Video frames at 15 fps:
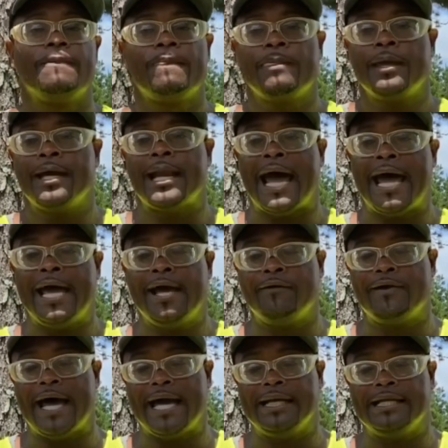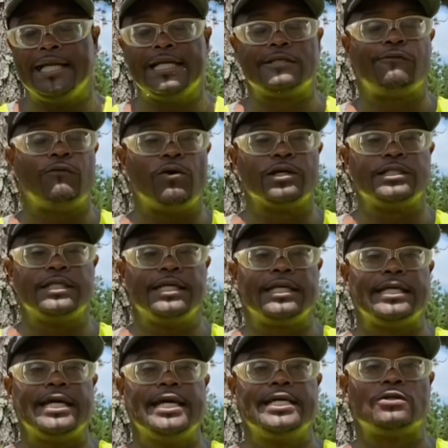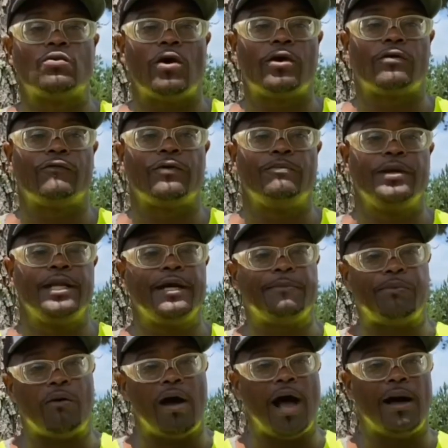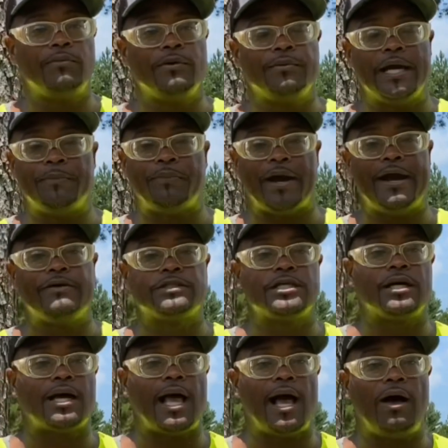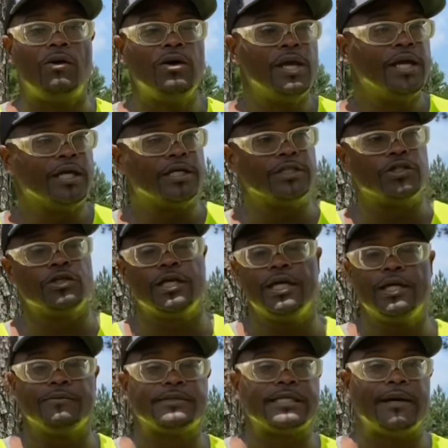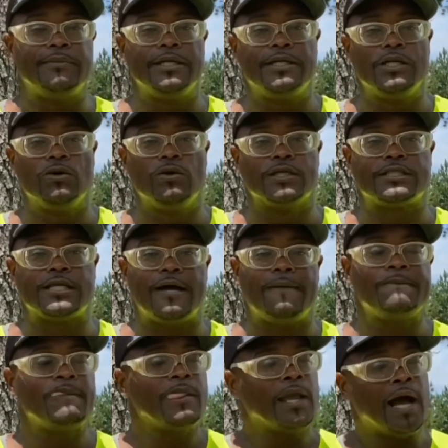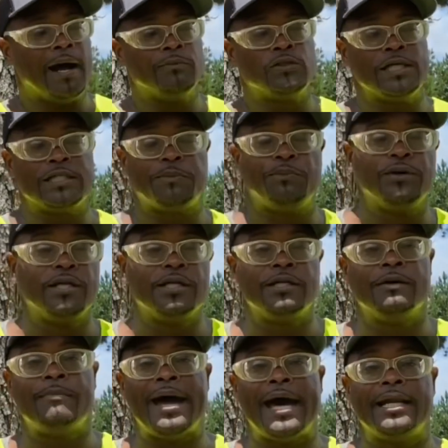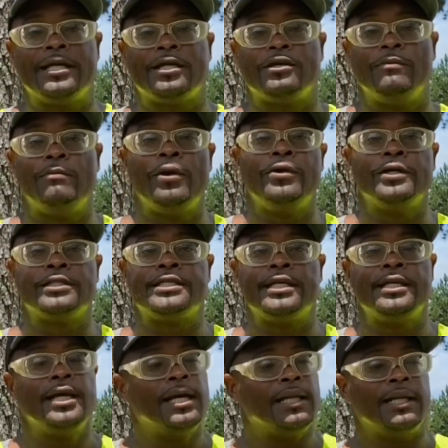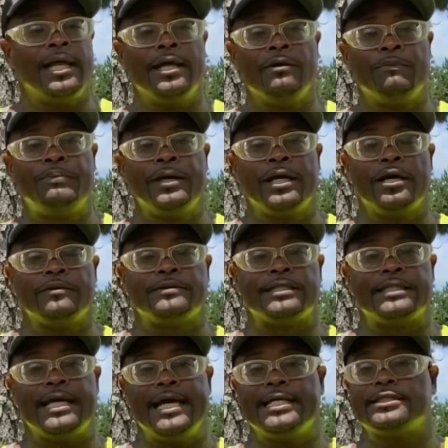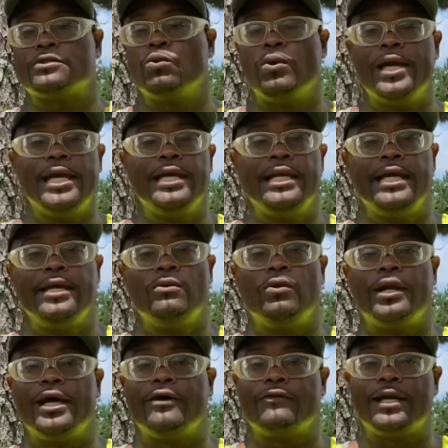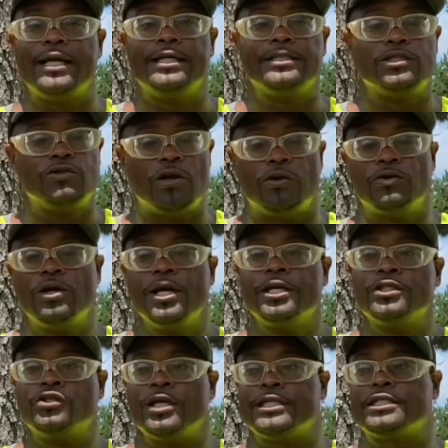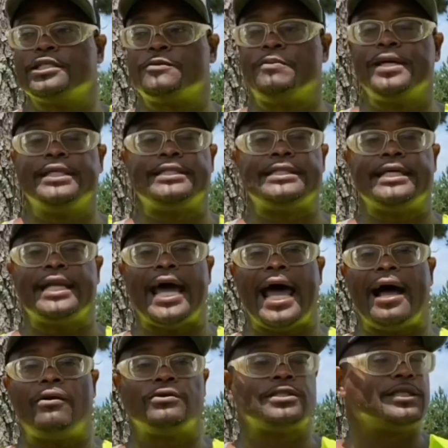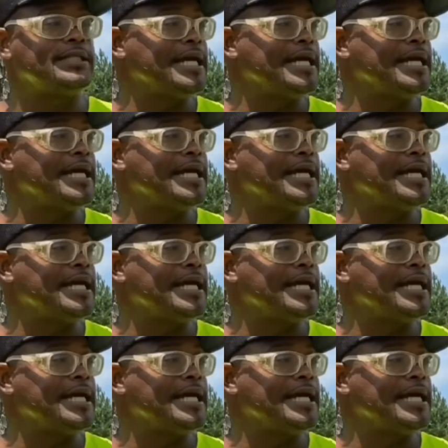And I have like less fortunate kids working for me. Their parents done call, could you give them something to do or something? I'm just pulling them out of the community, letting them pick up sticks, weed eat, whatever they, just to spend 10 hours a day